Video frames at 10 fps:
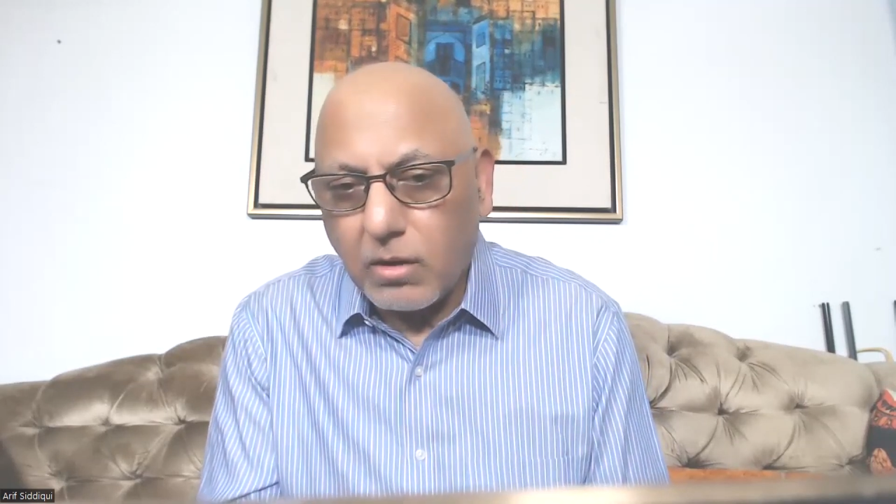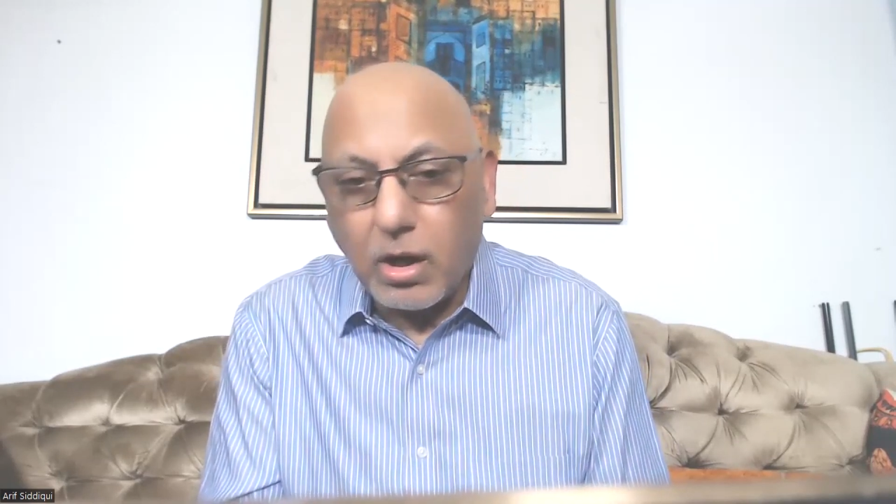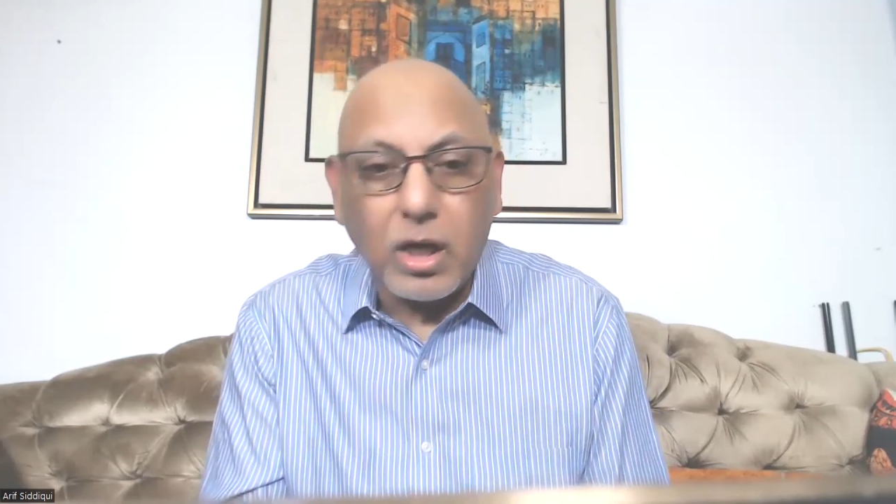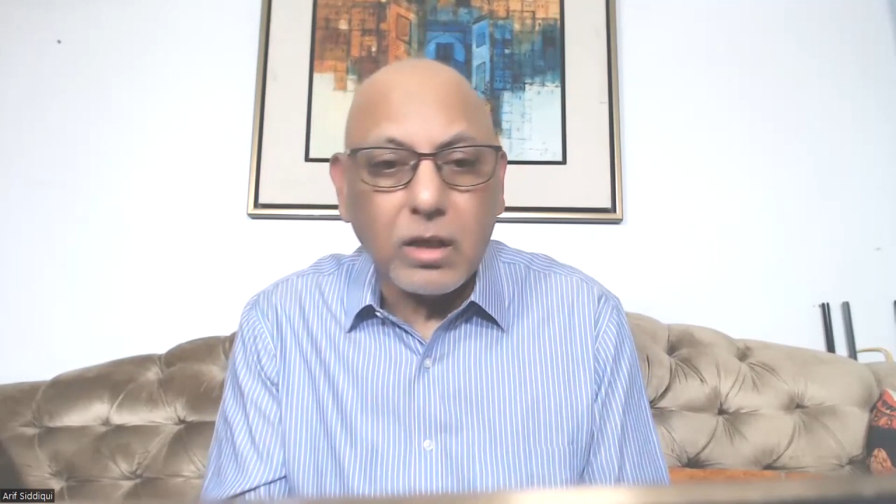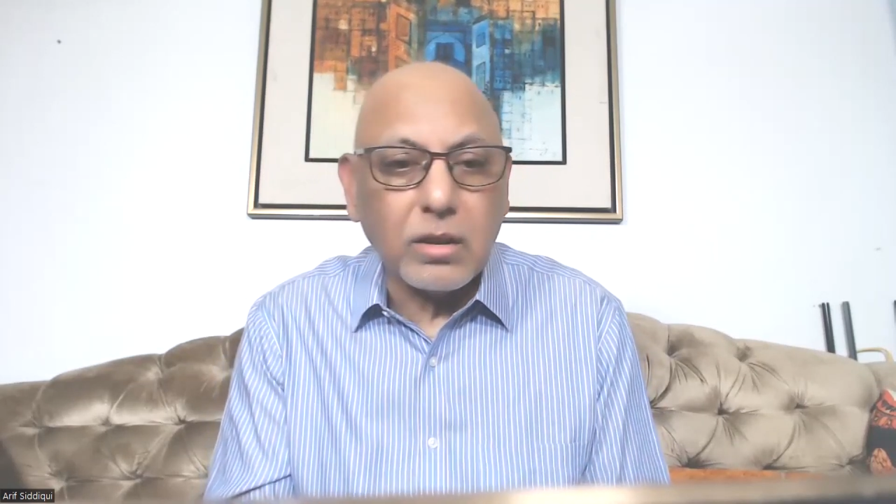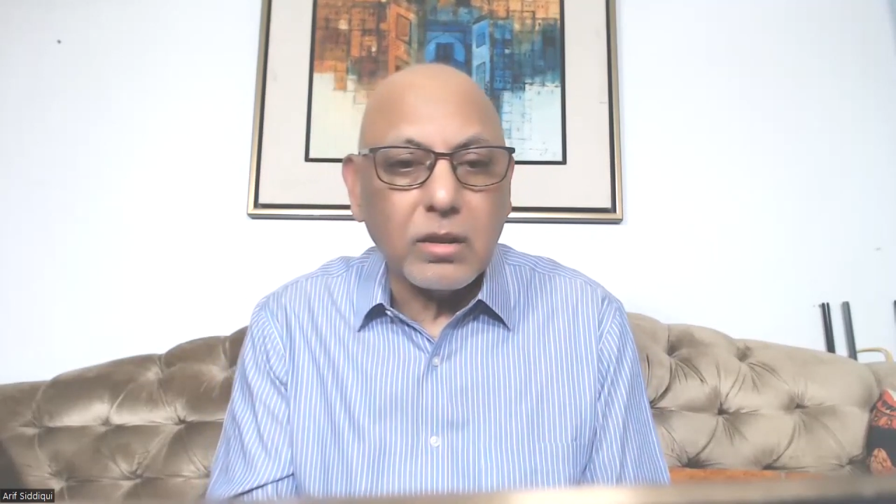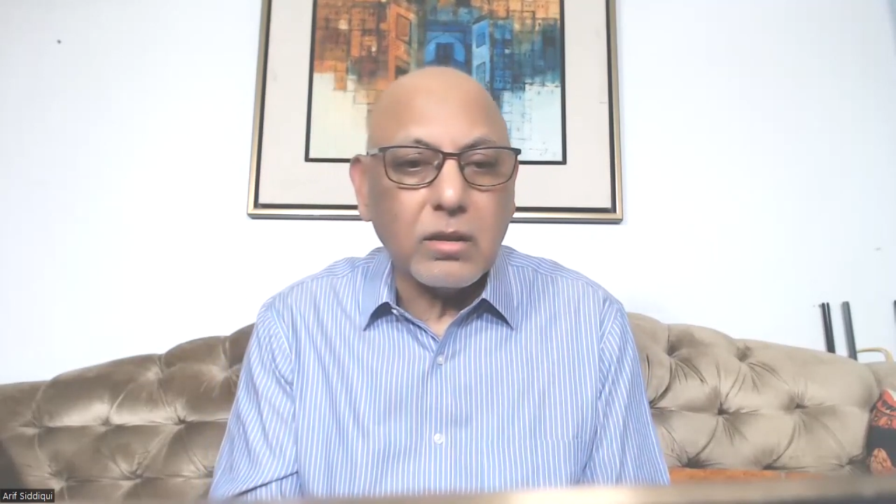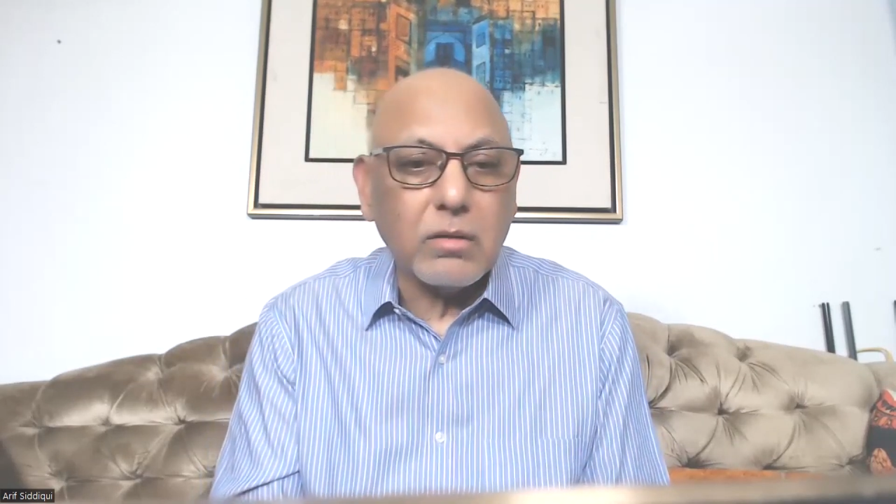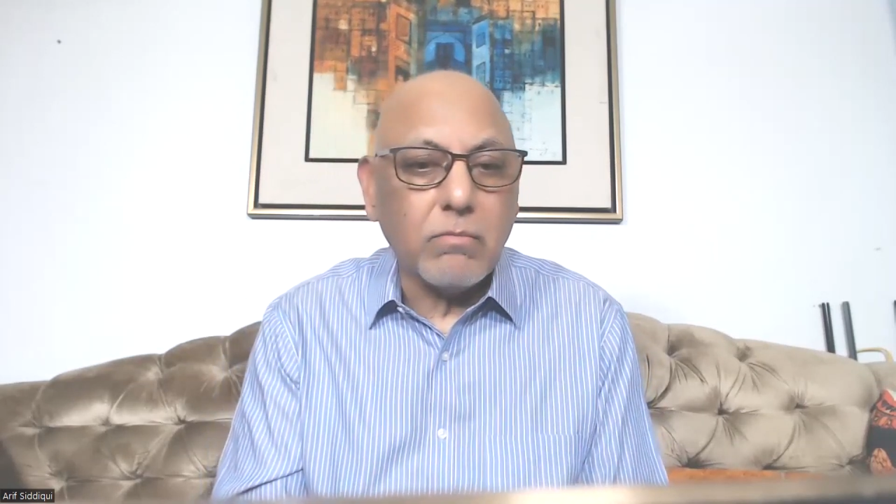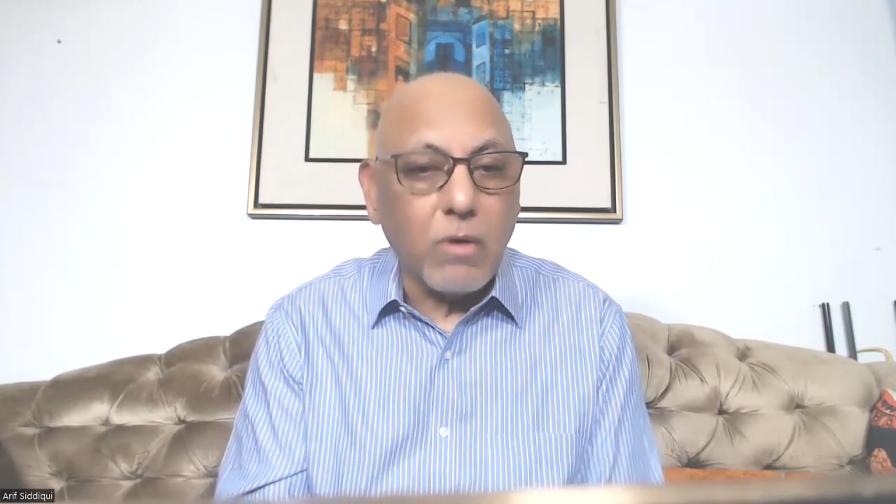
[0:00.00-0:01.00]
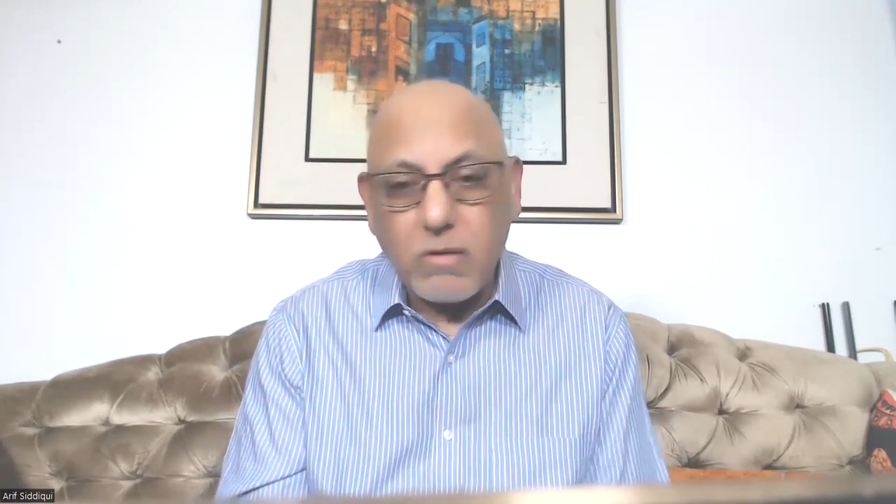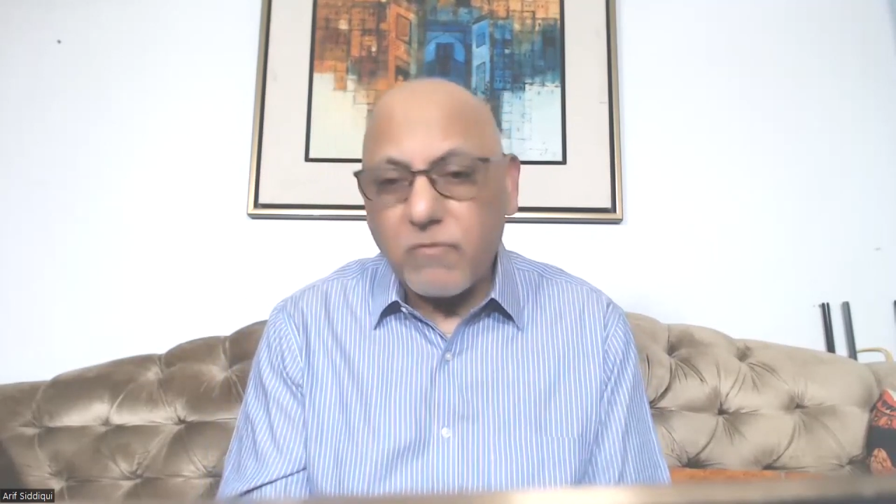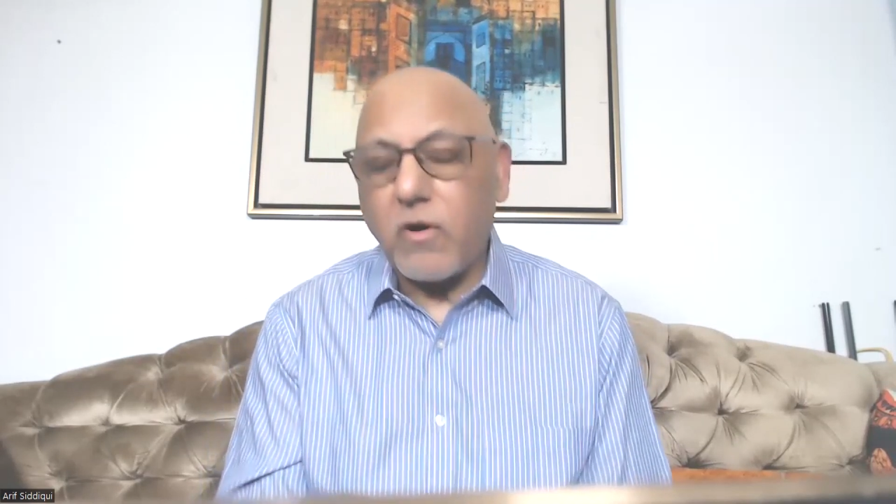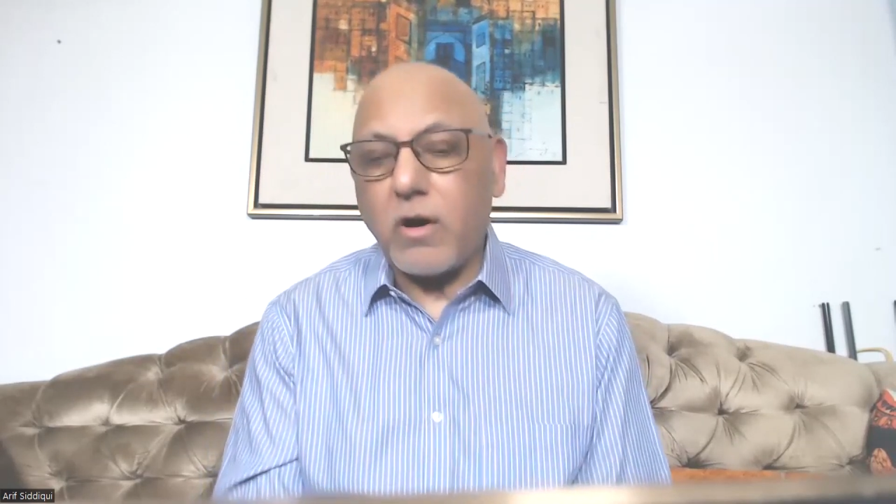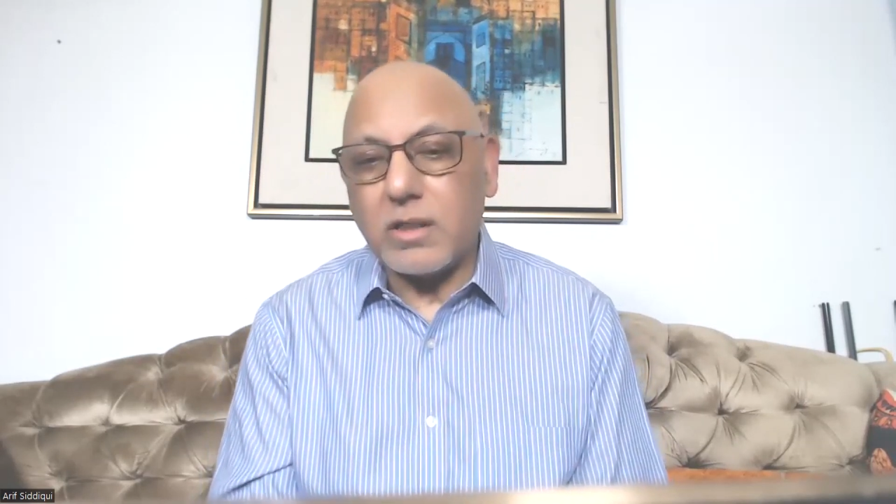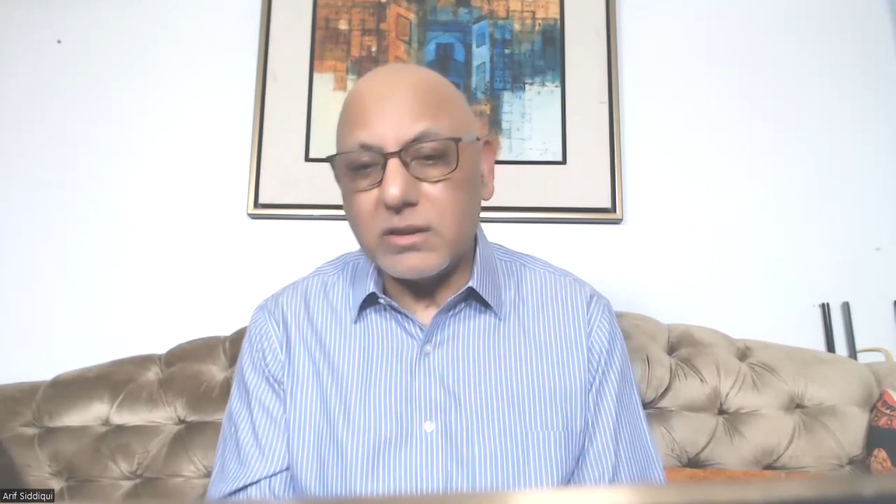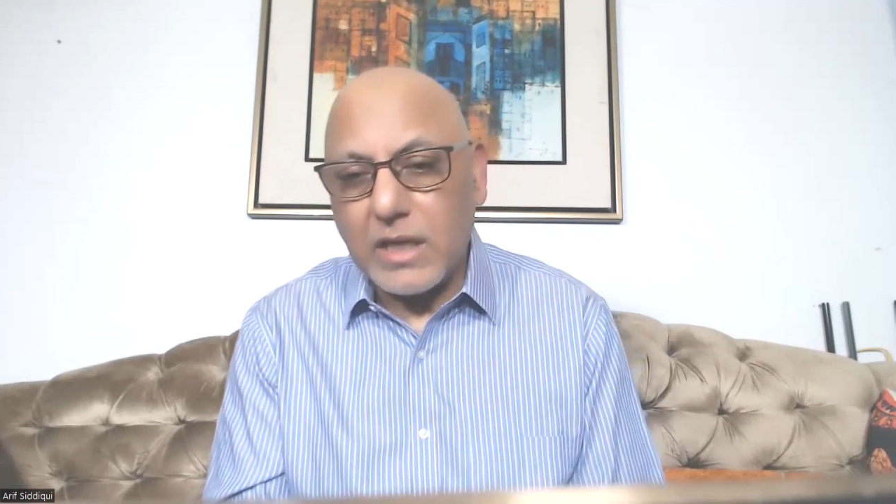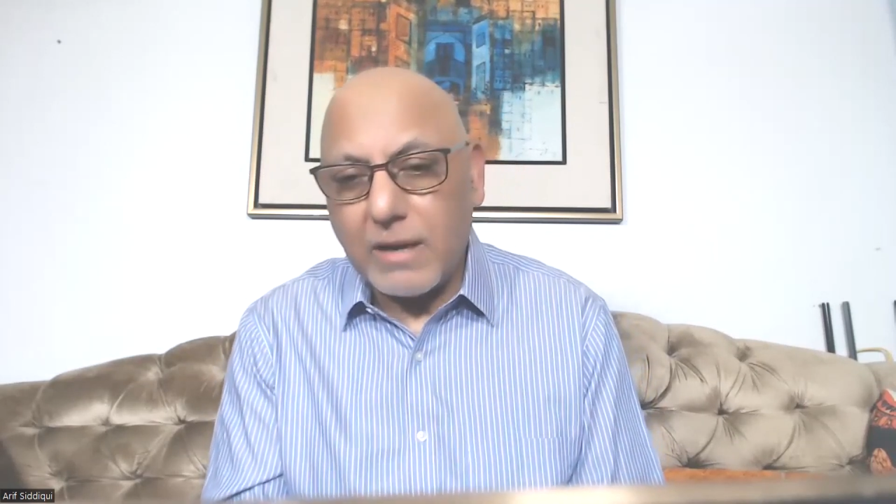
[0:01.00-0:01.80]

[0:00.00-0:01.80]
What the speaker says: or more fraud is